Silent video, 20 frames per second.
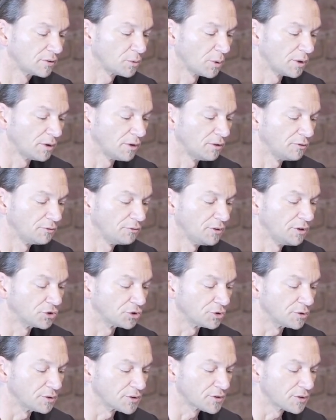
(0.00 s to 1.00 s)
20
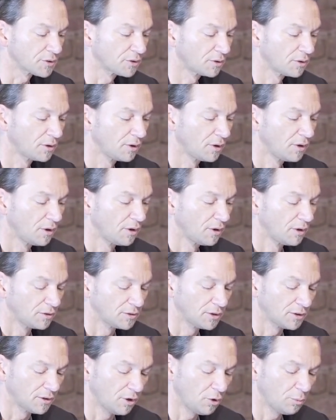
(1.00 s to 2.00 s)
features,
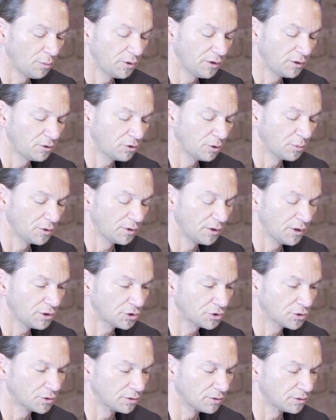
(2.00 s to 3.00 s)
then how many
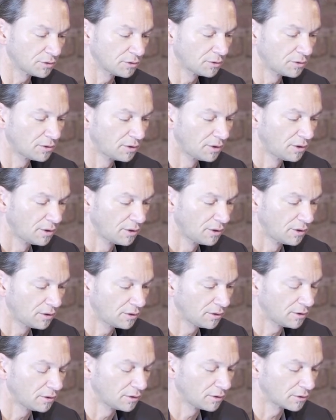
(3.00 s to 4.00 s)
combinations
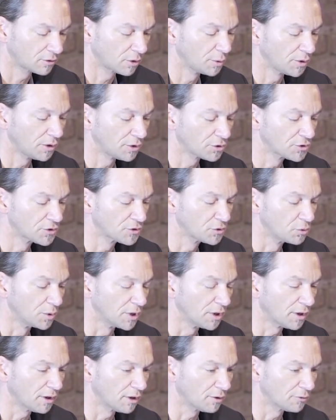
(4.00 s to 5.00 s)
do
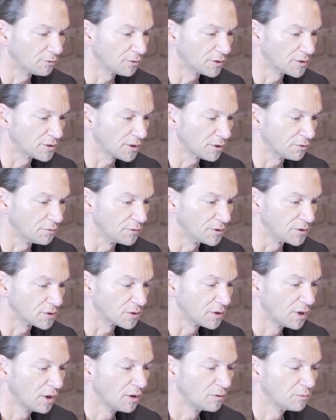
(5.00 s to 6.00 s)
we have inside of
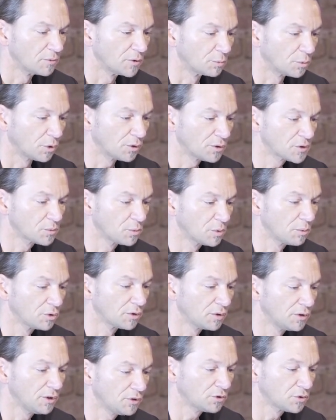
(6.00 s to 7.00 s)
this? The point is we
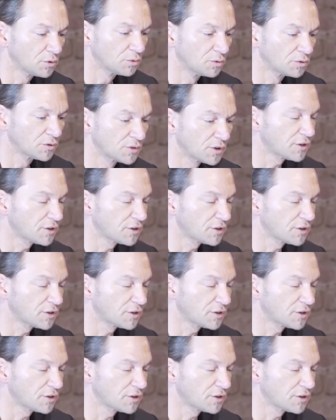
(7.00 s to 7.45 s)
would need to